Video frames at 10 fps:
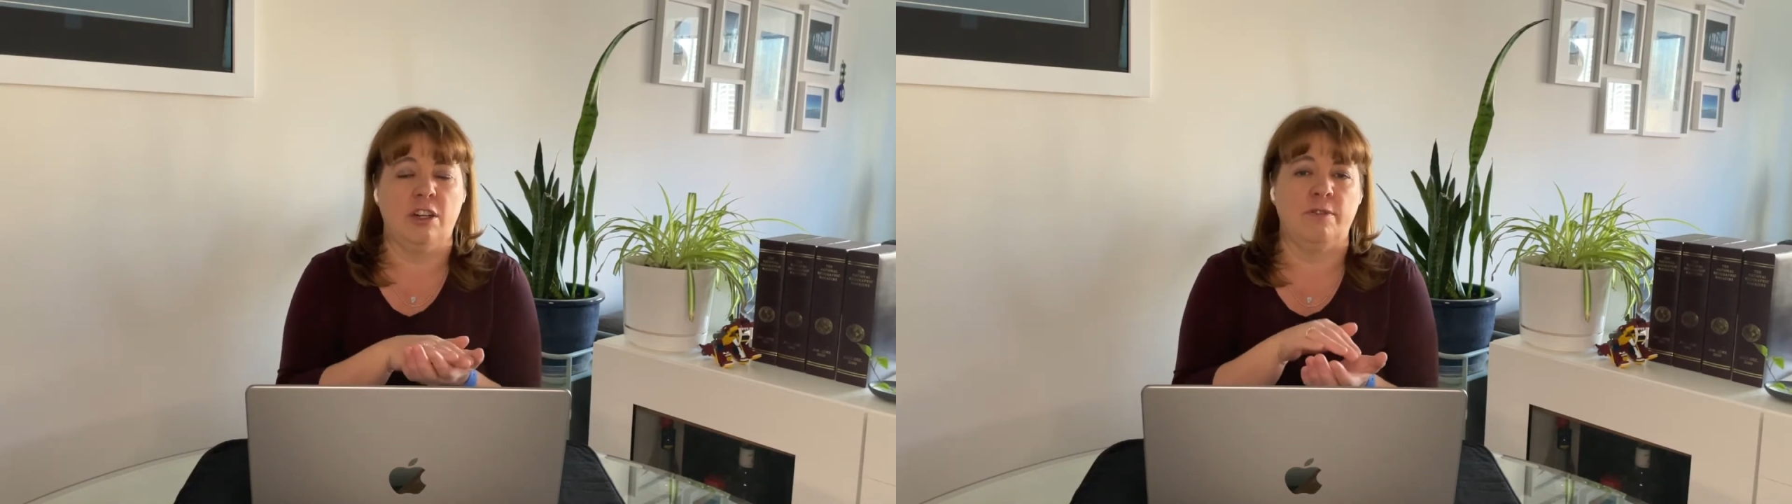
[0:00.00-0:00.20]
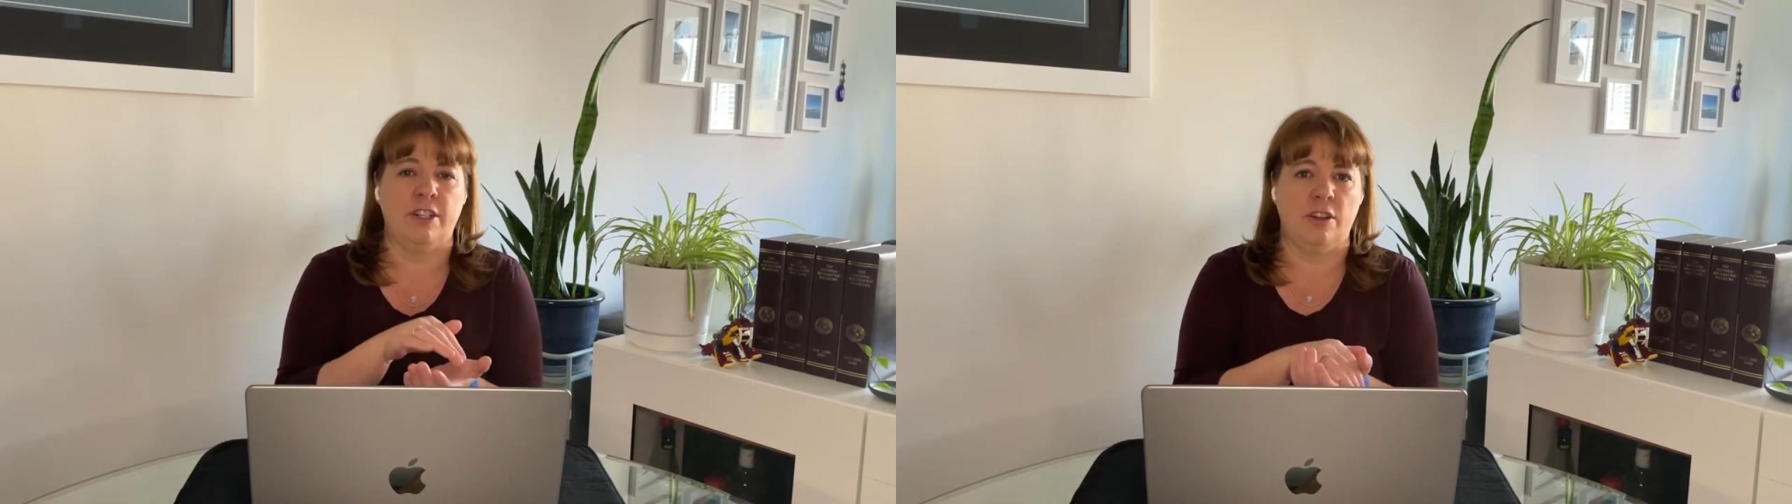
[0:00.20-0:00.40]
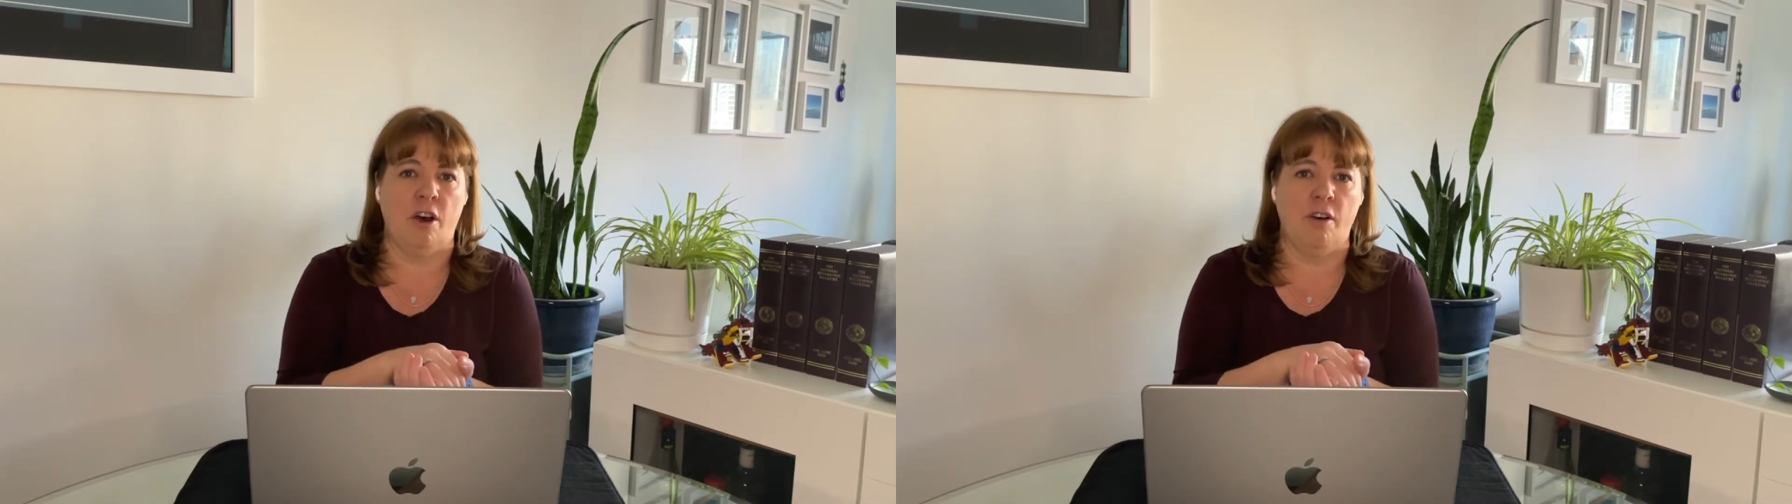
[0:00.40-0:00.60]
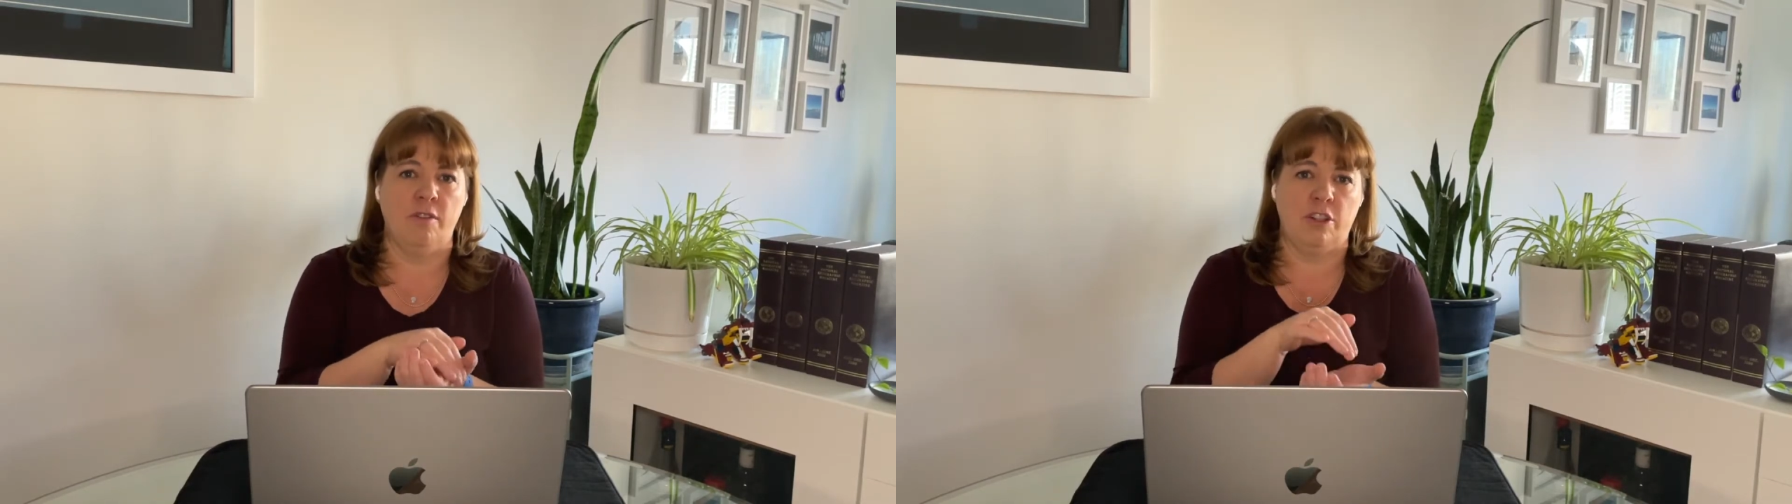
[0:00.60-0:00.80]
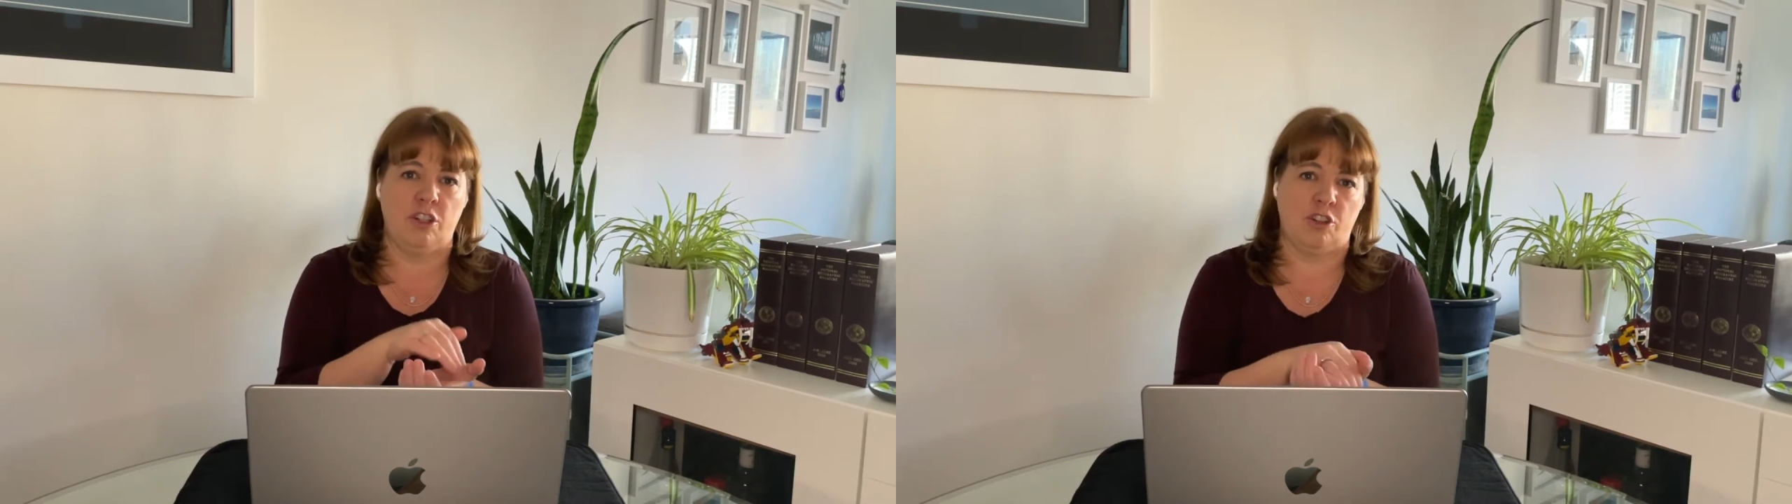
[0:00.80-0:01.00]
to
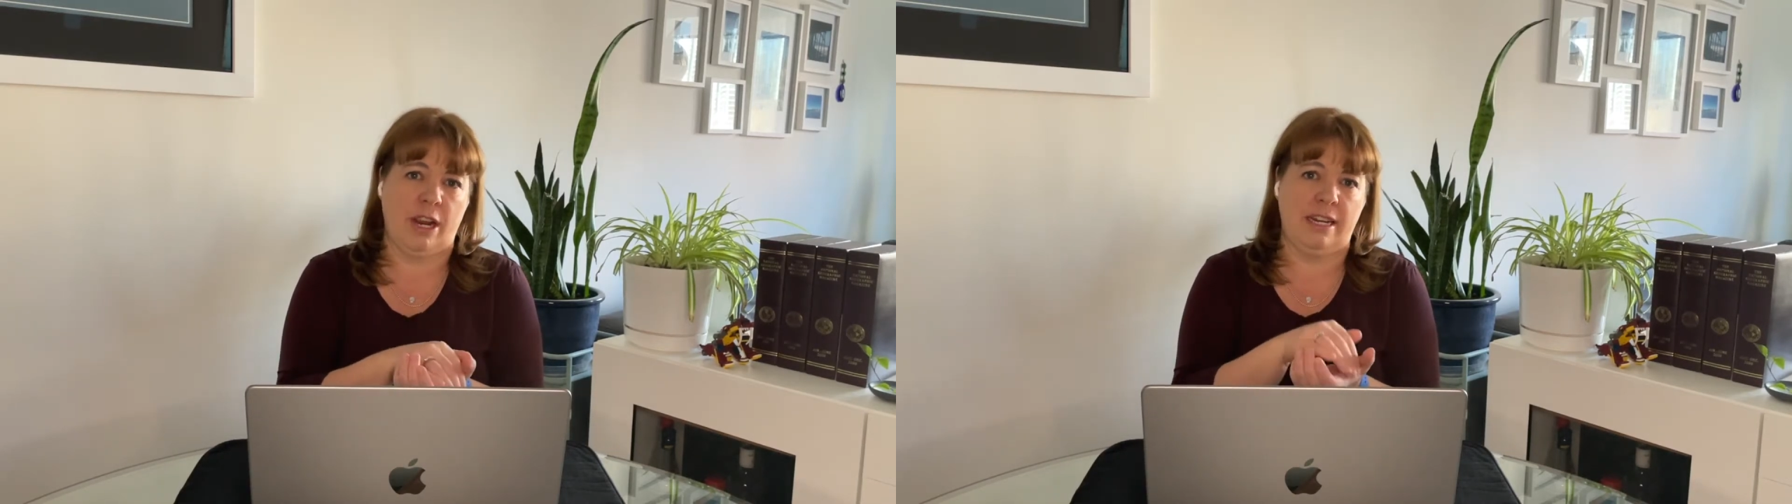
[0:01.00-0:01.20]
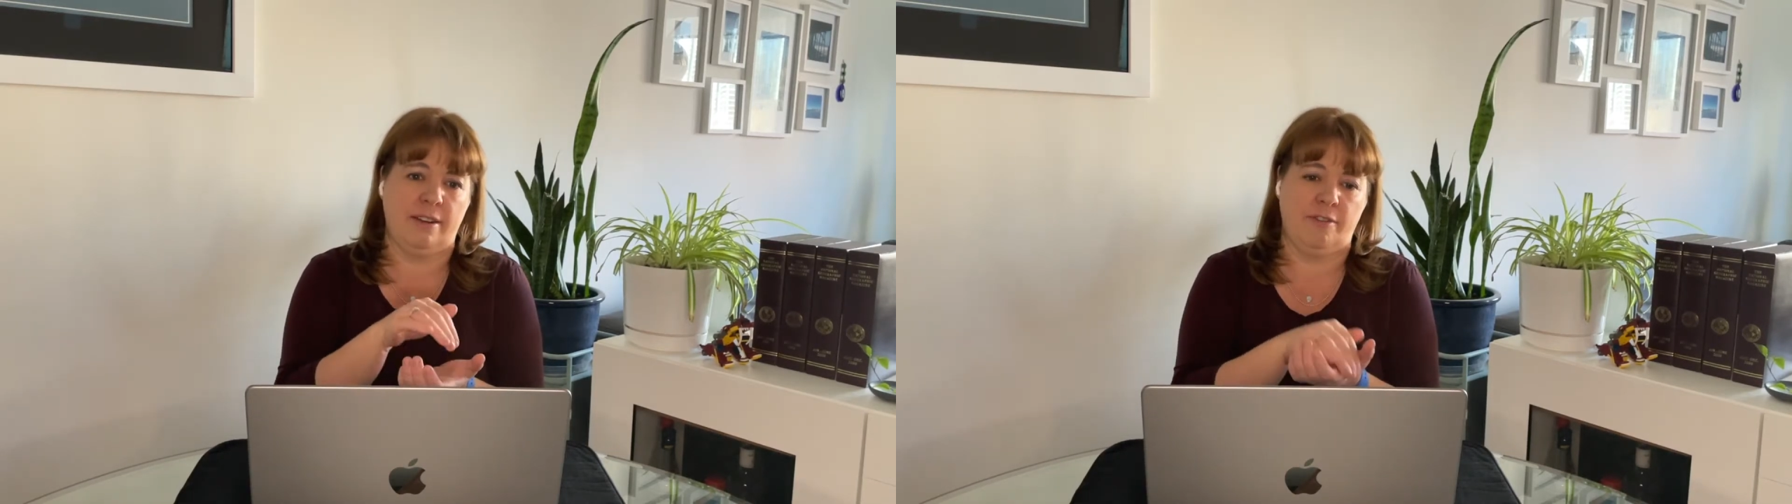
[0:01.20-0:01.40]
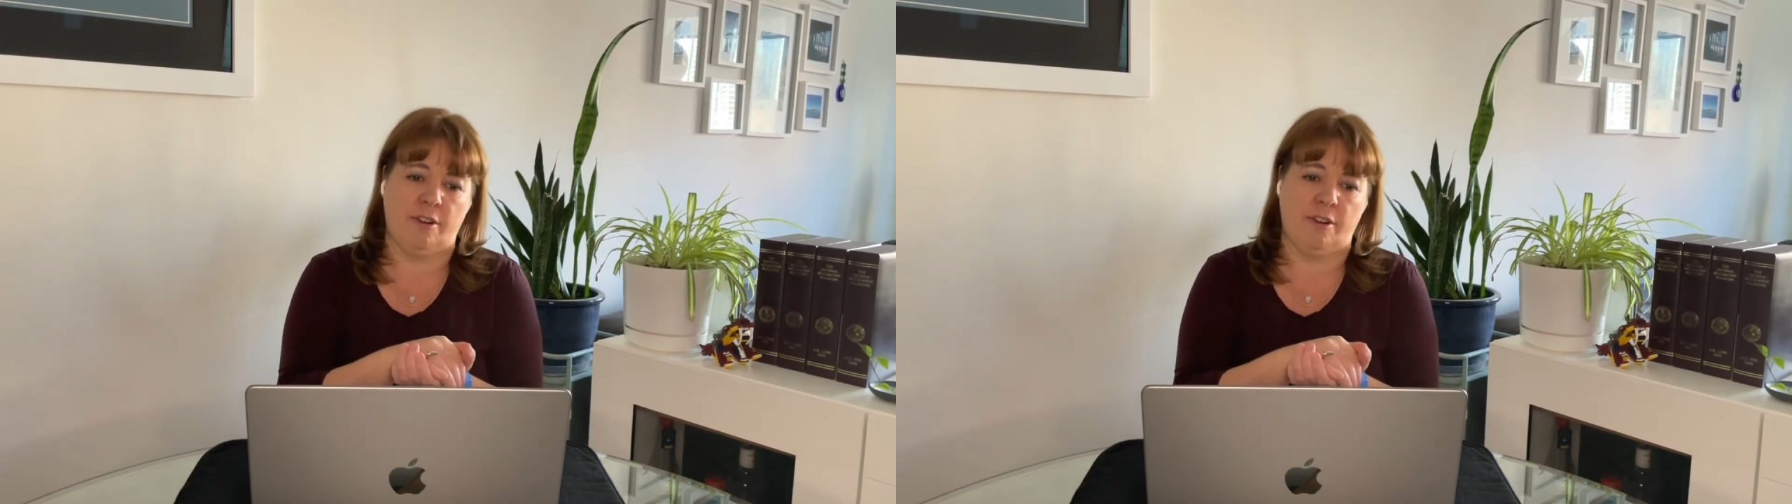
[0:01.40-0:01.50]
resolve straight